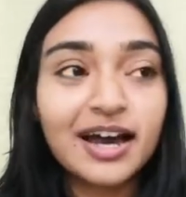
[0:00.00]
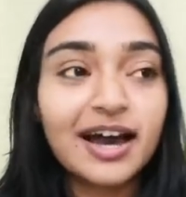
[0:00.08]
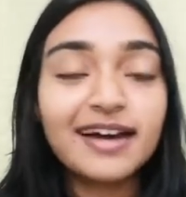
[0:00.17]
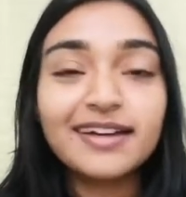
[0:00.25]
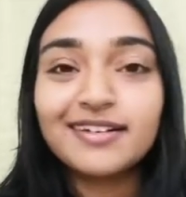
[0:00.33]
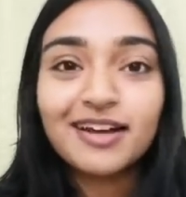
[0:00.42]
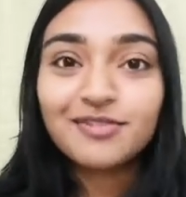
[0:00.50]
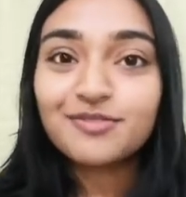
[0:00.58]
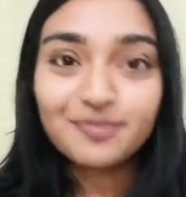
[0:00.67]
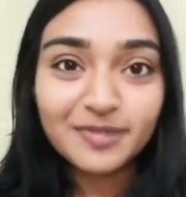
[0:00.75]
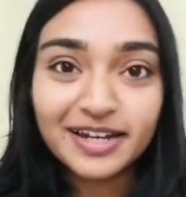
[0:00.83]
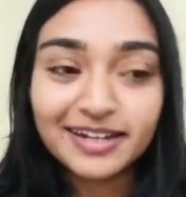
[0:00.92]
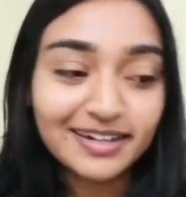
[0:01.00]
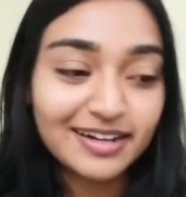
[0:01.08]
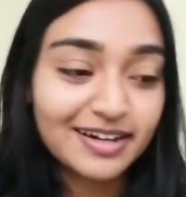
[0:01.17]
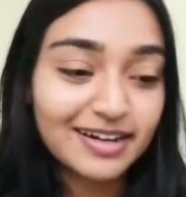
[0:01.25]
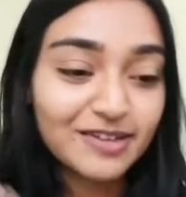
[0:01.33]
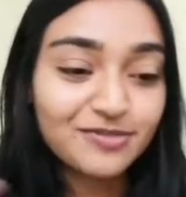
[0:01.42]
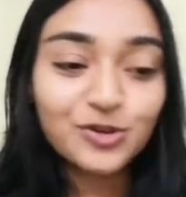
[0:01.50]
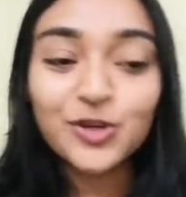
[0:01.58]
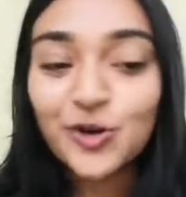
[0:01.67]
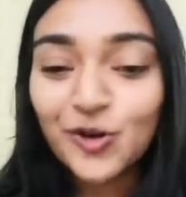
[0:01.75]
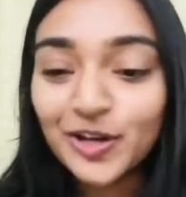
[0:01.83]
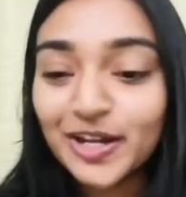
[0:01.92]
I love playing and I love
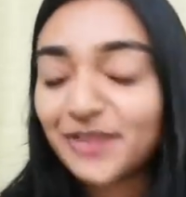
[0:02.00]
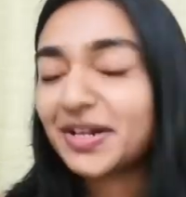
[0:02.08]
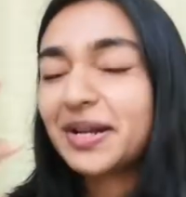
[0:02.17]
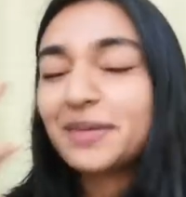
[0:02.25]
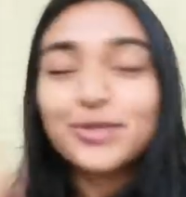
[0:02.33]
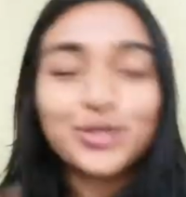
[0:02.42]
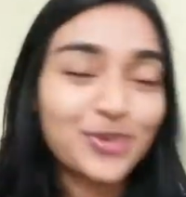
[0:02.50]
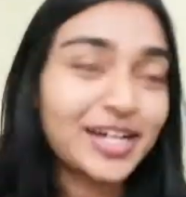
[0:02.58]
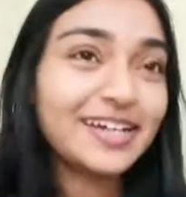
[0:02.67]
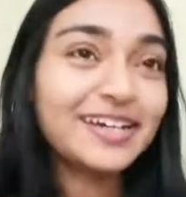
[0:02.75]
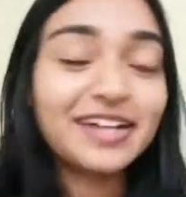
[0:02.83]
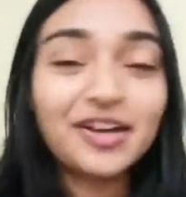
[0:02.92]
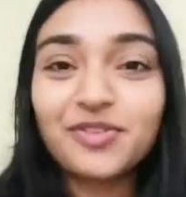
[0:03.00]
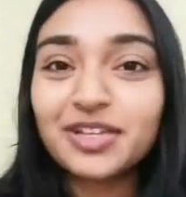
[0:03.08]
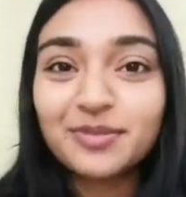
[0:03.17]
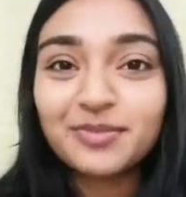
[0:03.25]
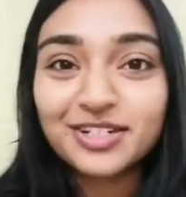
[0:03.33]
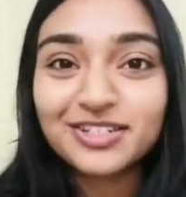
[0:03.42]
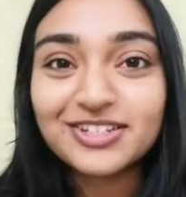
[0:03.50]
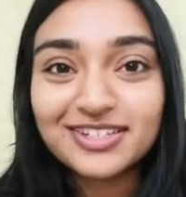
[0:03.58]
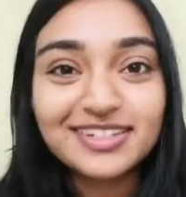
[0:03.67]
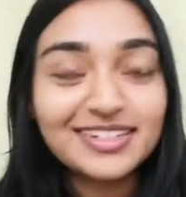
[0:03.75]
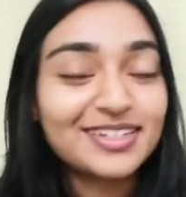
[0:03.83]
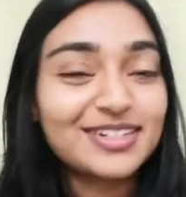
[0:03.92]
going all out, and I'm sweating and everything, but
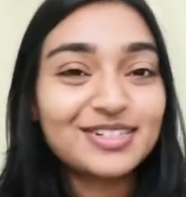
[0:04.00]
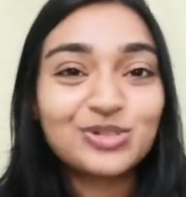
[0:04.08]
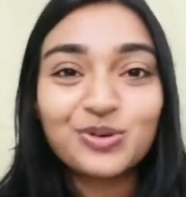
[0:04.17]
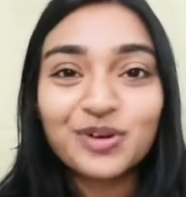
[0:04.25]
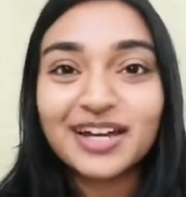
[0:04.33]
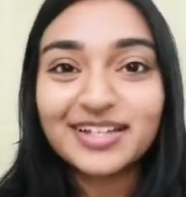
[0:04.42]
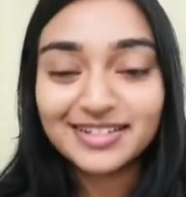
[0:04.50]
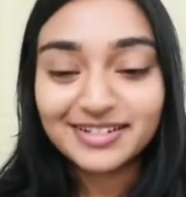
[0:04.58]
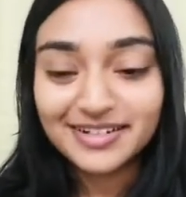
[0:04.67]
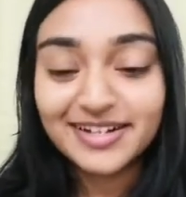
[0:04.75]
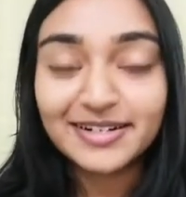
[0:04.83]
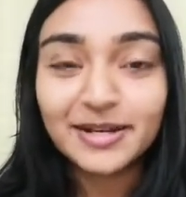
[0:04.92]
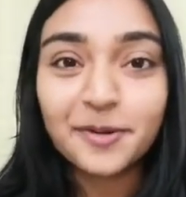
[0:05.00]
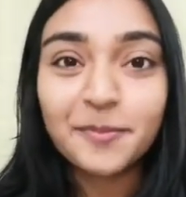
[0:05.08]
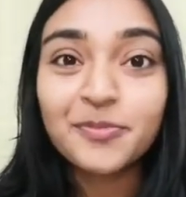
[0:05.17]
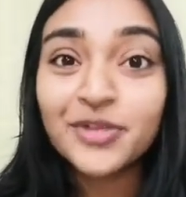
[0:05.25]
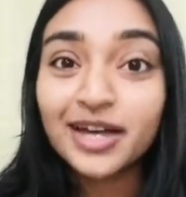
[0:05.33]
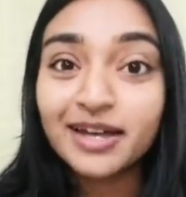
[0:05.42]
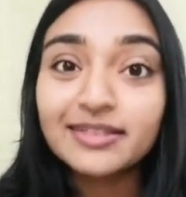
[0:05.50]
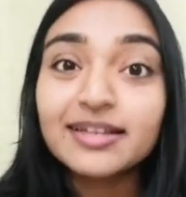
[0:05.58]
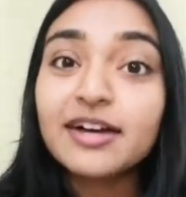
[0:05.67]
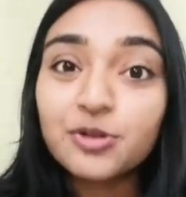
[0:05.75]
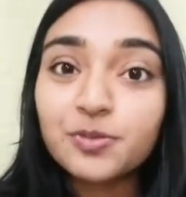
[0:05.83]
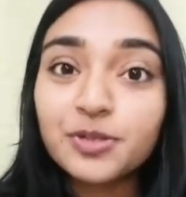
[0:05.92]
just is so exhilarating.
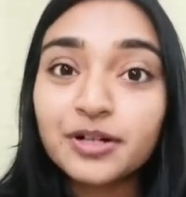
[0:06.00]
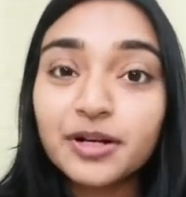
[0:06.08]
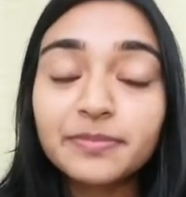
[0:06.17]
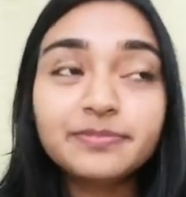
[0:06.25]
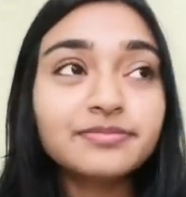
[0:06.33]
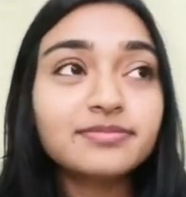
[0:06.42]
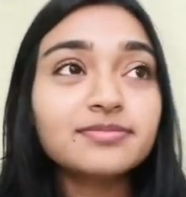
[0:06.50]
That opened up.